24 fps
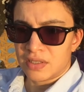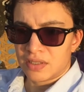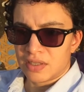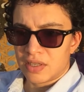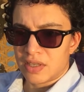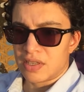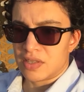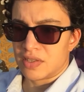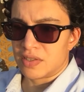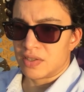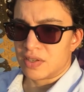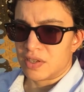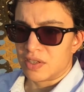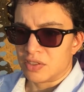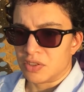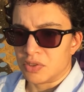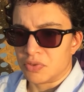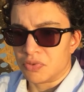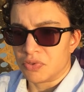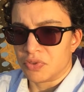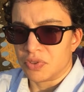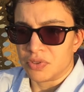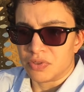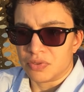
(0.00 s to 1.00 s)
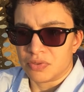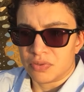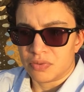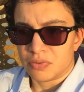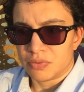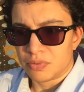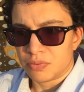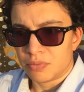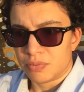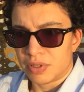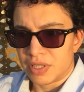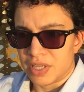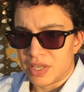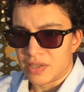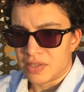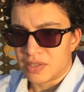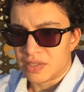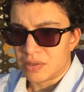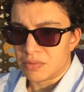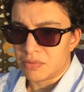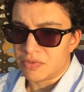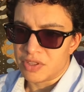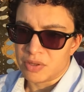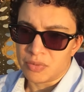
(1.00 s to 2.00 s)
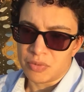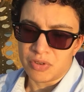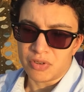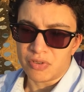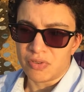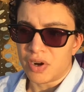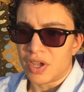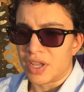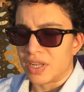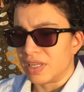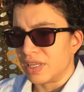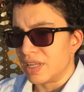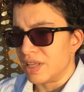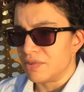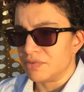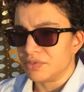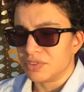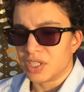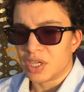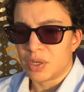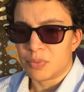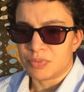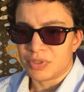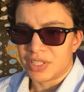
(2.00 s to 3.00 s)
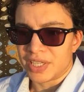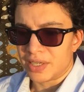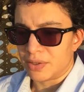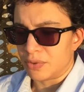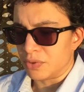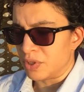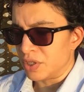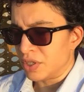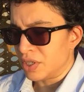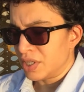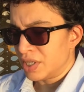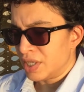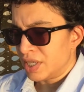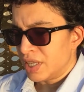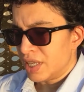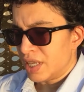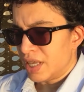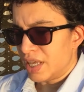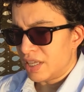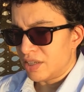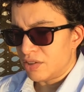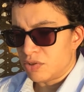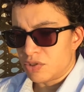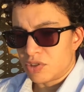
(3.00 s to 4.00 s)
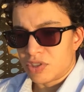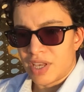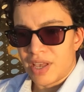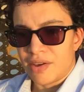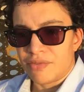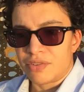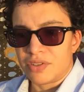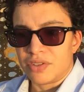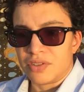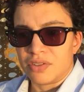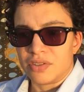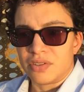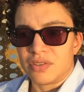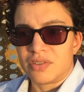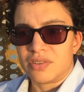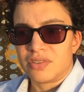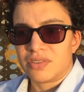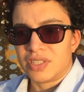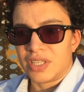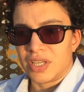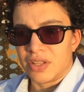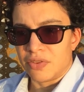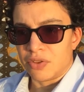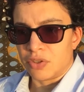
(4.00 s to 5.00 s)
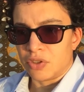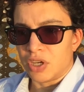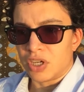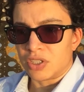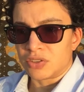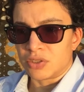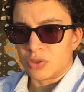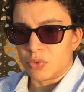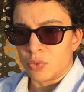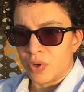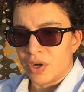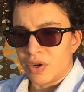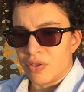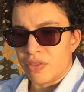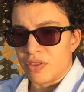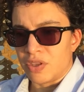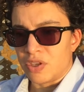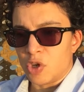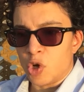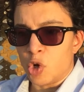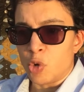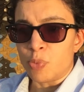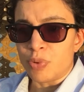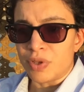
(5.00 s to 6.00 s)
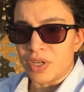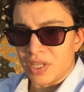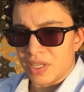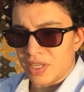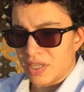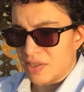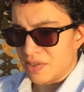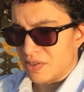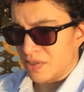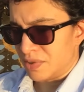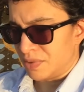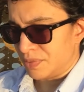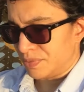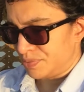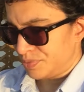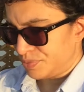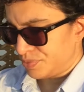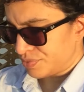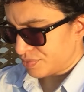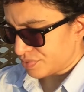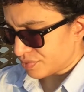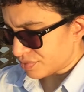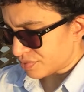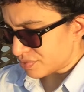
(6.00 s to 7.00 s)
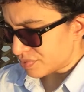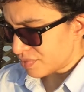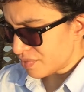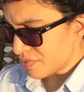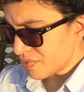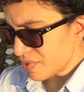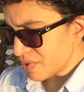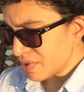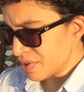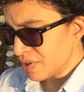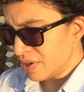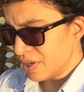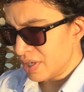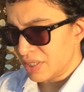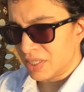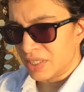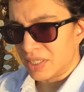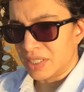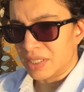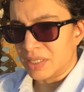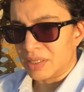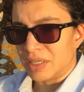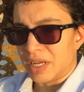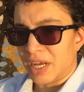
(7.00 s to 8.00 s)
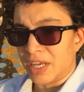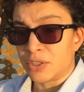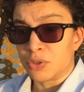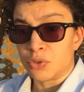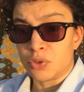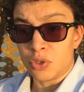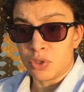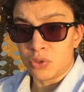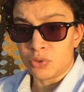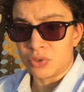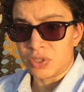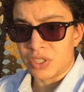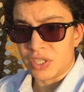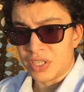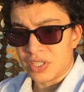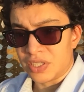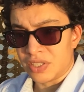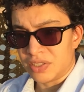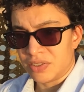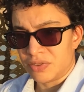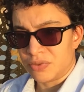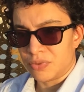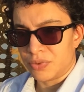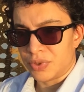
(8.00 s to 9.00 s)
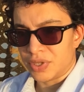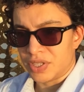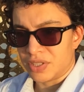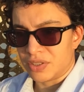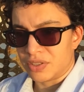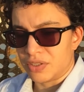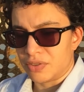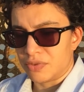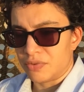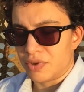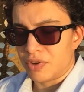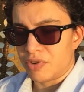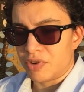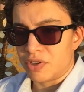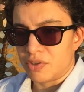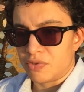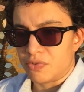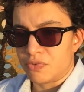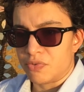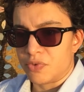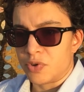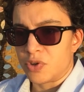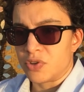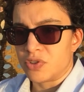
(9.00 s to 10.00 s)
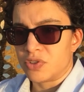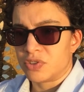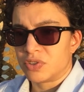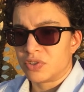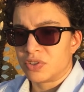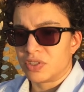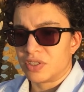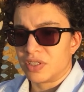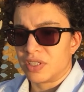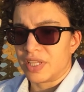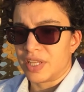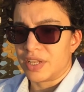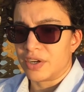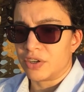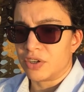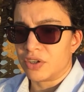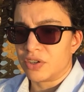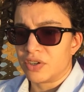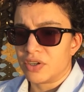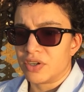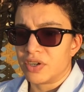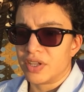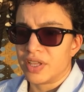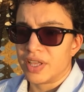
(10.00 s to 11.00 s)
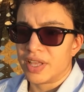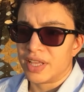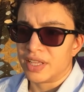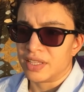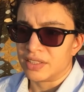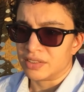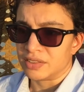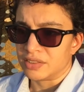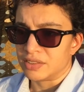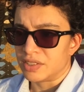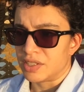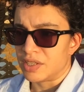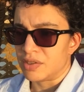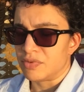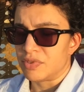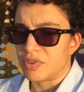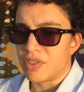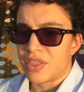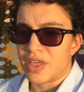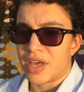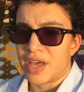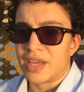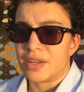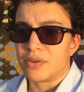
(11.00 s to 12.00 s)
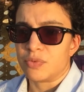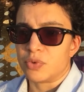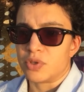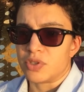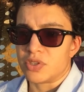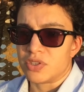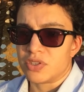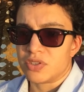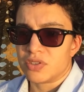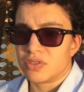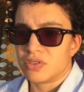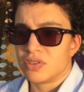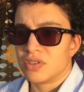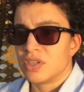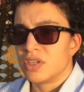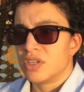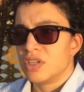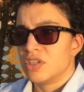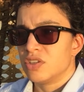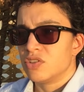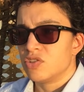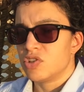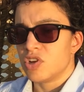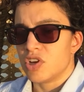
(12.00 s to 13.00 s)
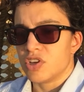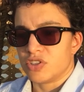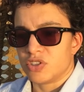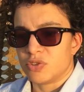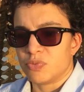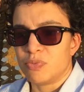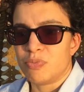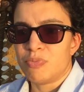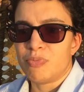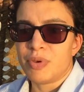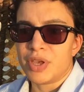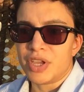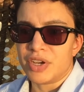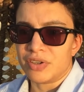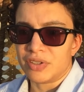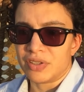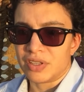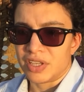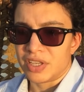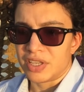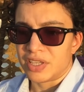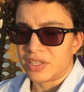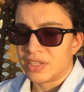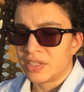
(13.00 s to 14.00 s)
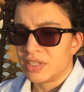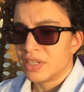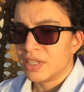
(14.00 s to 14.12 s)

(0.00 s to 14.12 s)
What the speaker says: is in a different place. Some of them are right, left, up, down, and you just have to tell the doctor where the opening is. I could only read the very first letter, and even that was just barely.